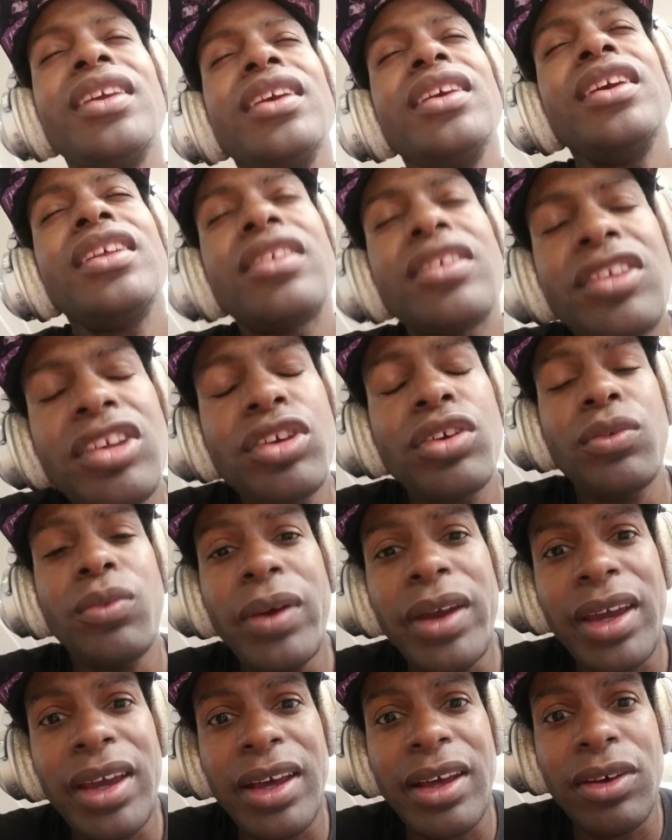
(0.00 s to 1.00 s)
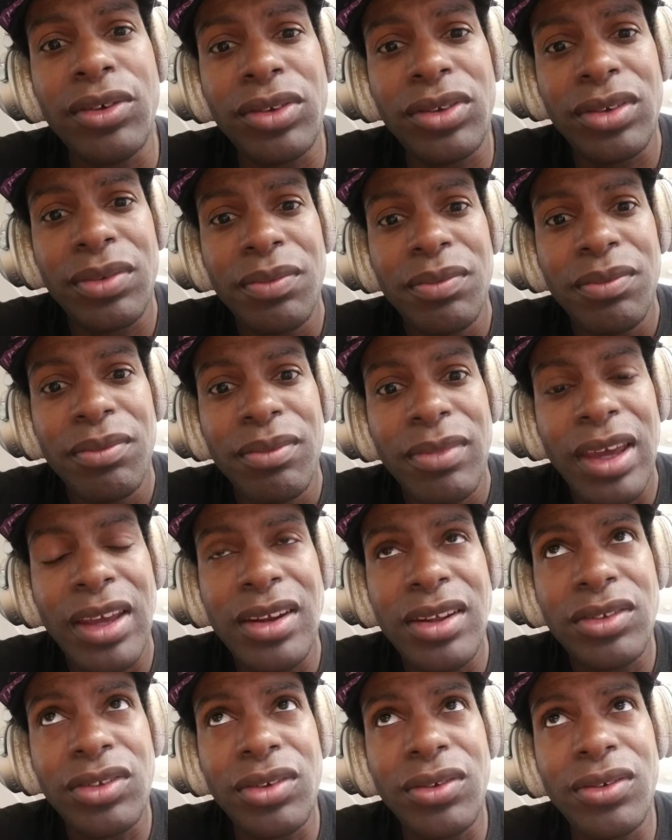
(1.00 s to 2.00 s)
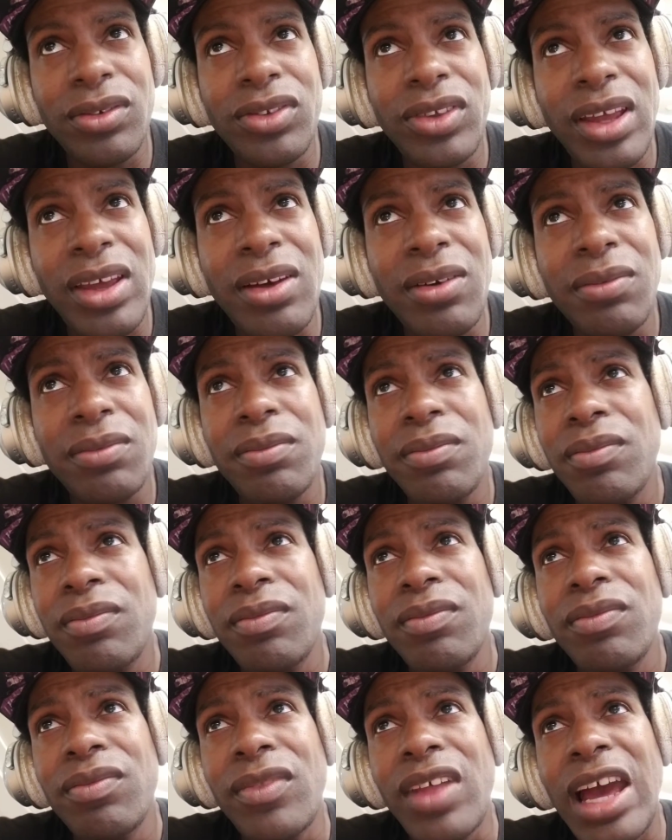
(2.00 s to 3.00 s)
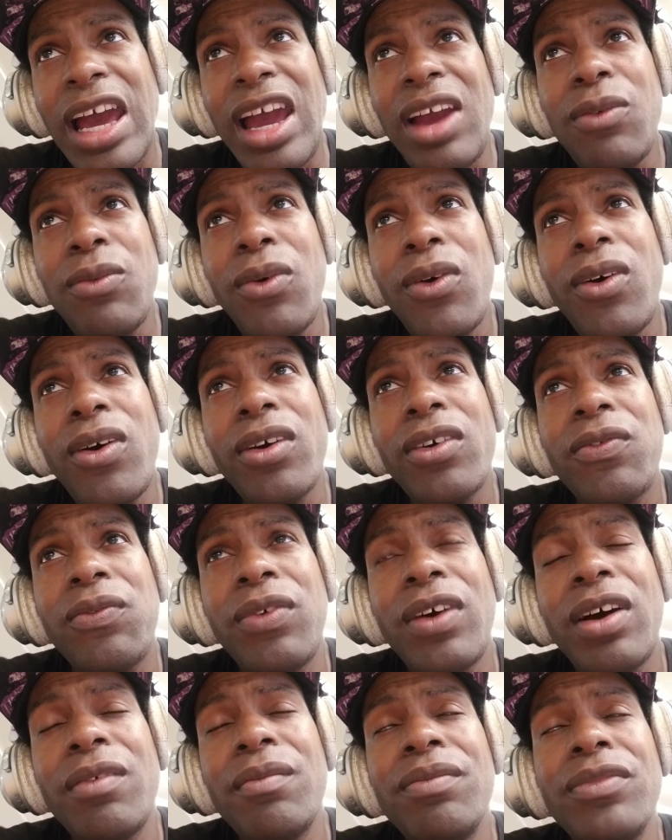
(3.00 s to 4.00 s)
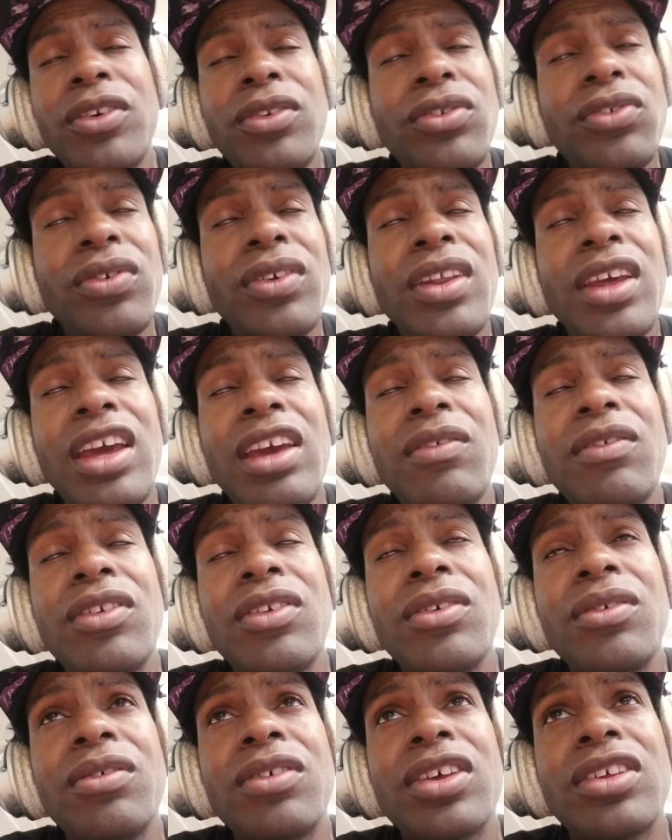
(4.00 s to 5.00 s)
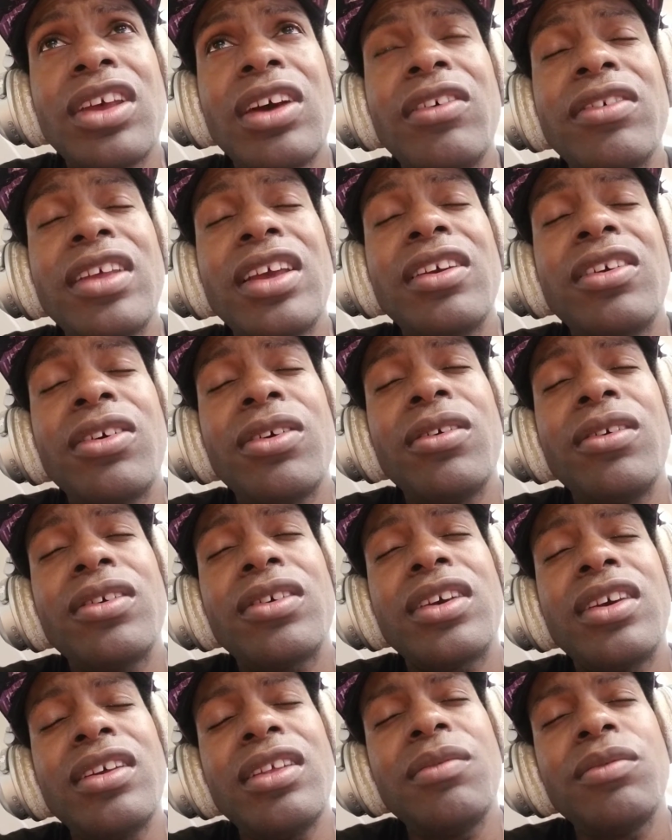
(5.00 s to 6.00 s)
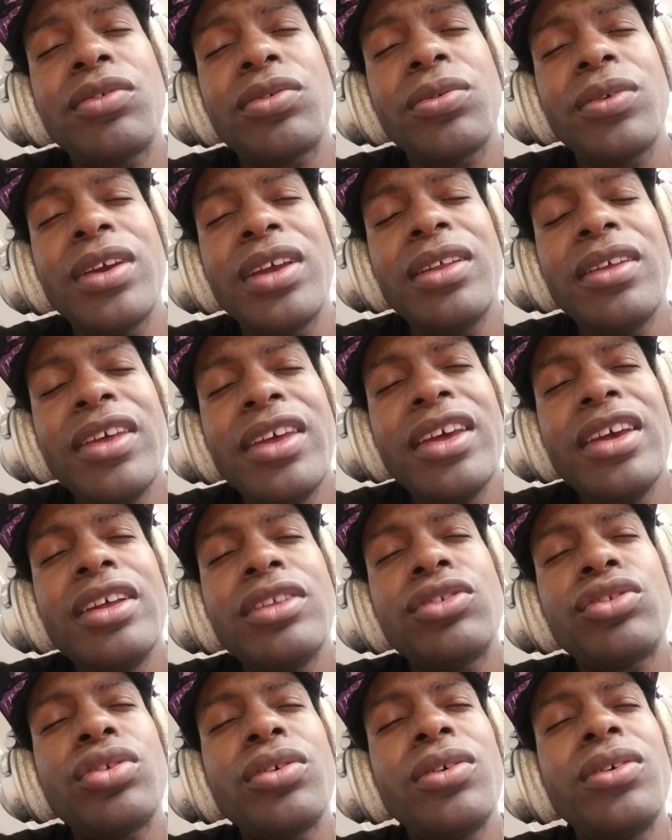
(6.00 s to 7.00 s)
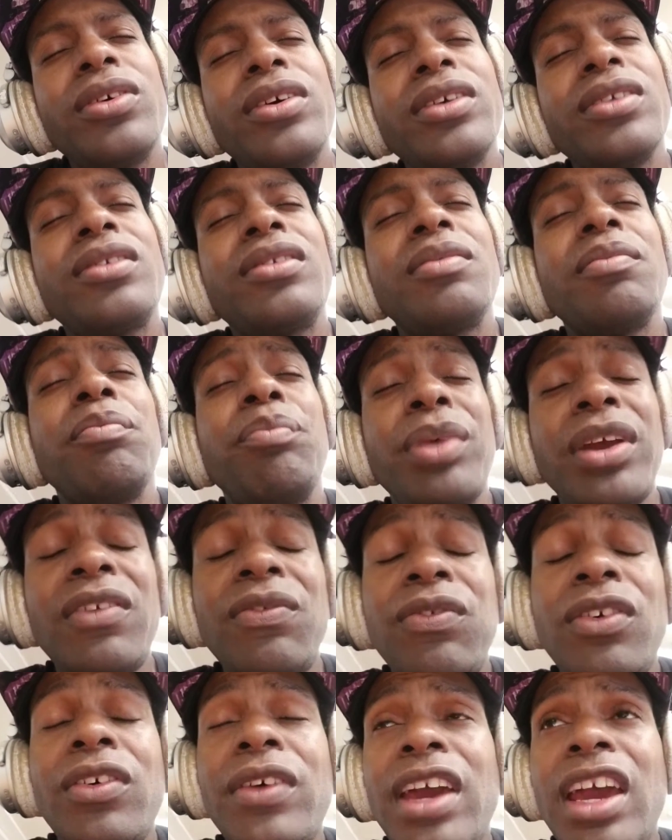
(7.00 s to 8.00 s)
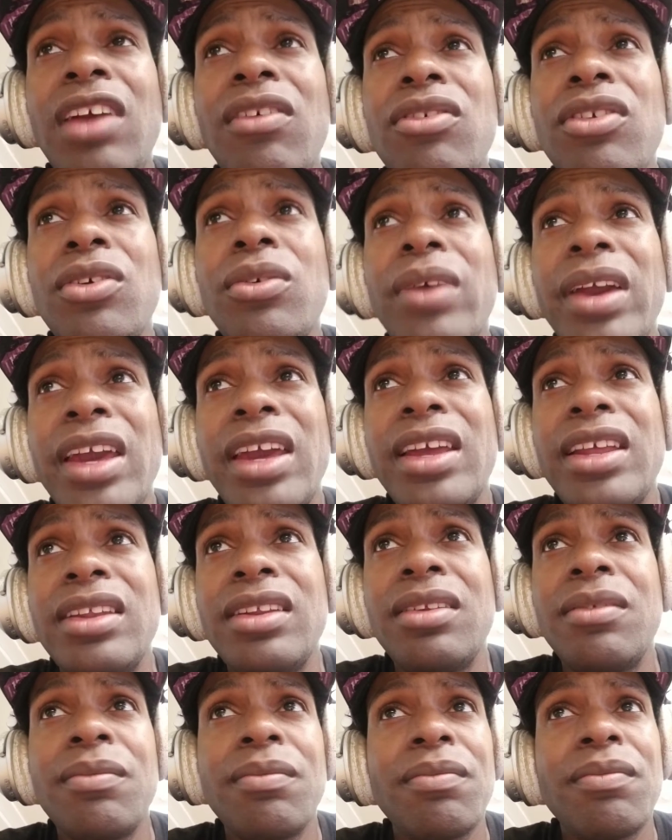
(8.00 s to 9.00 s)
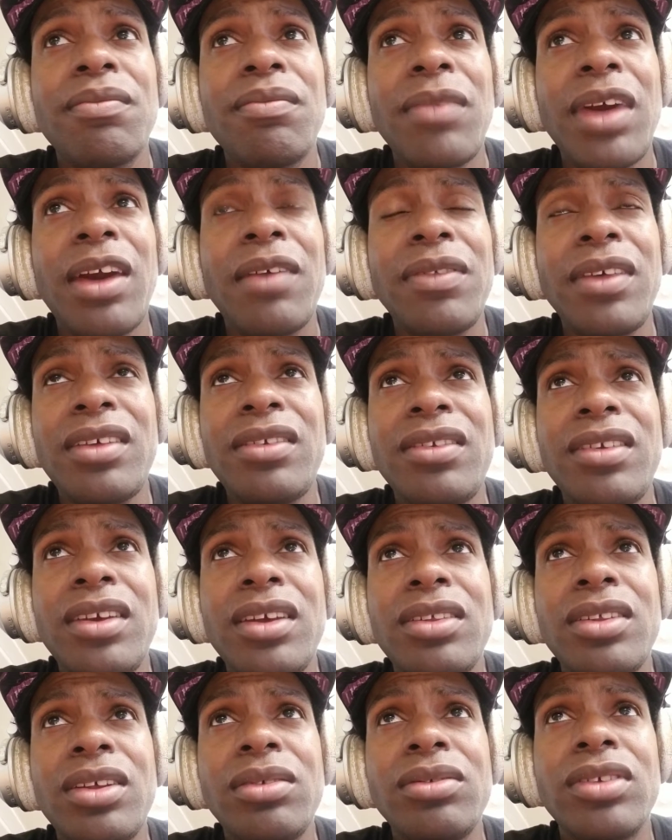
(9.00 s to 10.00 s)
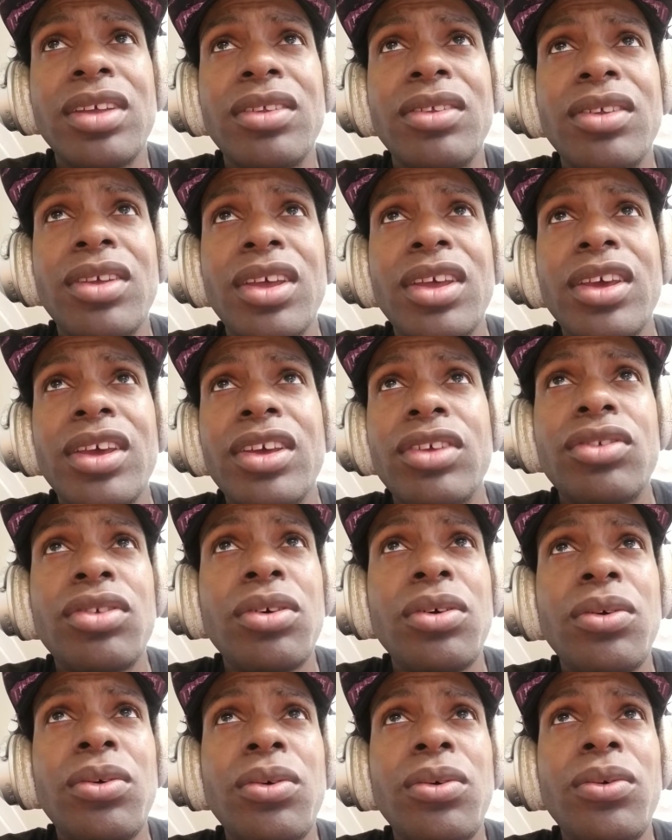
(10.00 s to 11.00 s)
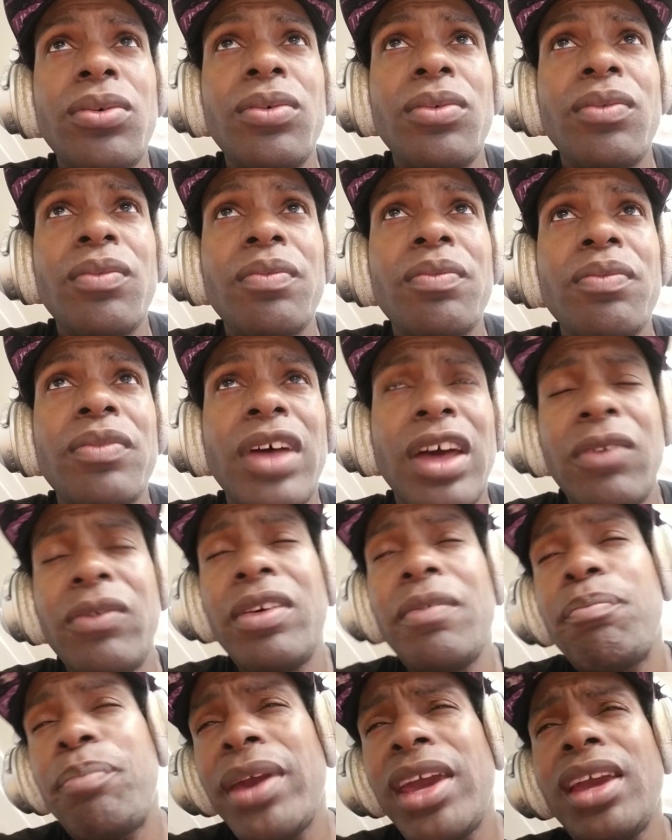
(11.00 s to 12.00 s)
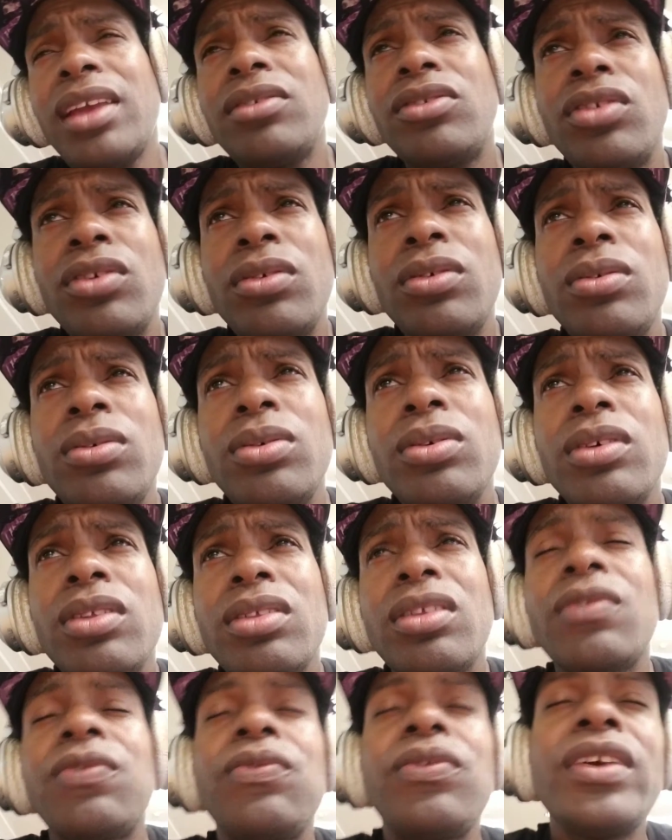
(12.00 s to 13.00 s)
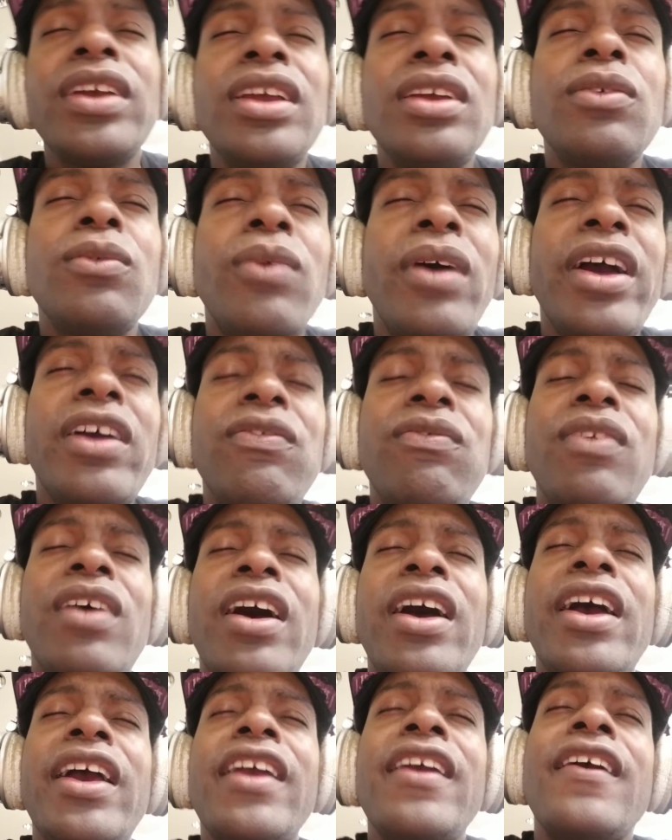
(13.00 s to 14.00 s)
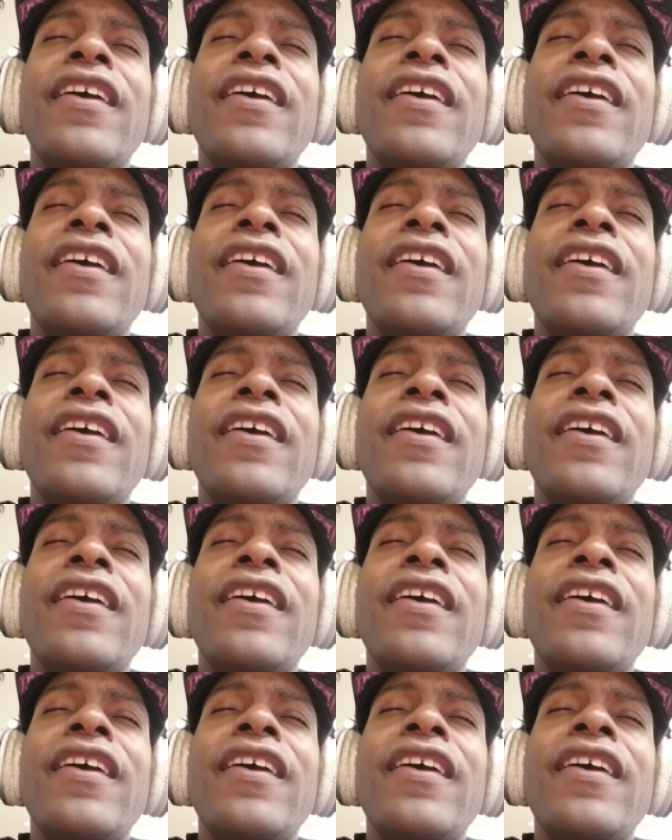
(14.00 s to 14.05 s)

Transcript: secret warehouse. And it turns out I walked from Nostrand Avenue, because I was like Herkillam Street, towards Bedford Avenue, and I'm not seeing nothing. So I went back to the free Wi-Fi,